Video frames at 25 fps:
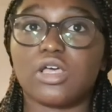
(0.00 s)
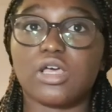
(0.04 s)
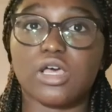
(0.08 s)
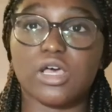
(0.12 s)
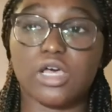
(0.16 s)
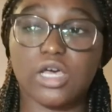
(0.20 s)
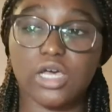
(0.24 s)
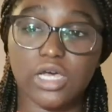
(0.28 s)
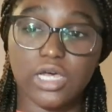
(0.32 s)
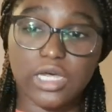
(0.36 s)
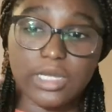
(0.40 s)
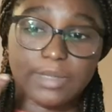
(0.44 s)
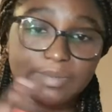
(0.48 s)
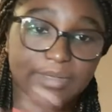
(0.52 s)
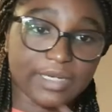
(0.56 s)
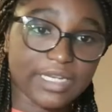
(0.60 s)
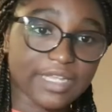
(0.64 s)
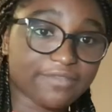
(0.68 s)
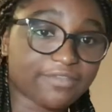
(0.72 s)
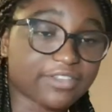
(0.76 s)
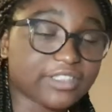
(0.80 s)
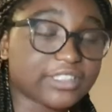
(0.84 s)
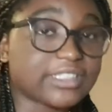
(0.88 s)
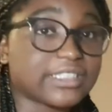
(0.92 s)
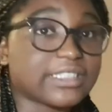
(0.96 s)

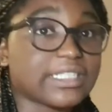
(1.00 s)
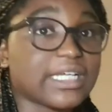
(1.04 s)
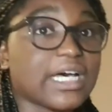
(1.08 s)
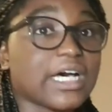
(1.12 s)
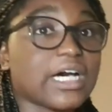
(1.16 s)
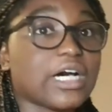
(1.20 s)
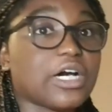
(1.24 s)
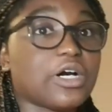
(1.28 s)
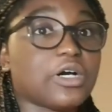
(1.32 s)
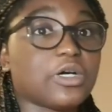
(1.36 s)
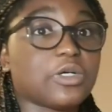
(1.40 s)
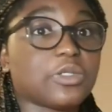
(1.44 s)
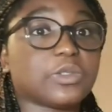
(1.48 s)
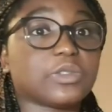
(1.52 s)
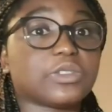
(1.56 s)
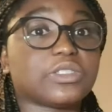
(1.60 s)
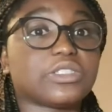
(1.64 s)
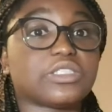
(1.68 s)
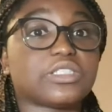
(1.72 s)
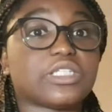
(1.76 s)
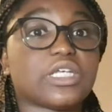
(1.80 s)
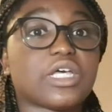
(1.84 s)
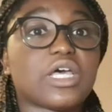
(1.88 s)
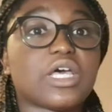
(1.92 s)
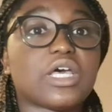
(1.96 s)
liver
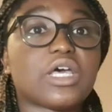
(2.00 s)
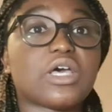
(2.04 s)
cells,